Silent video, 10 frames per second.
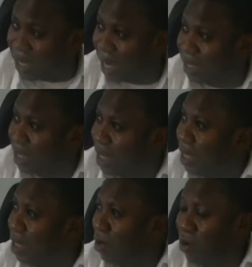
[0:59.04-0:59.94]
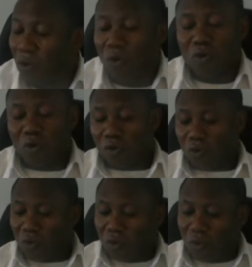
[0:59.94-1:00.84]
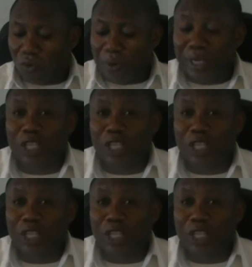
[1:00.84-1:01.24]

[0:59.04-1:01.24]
that we will be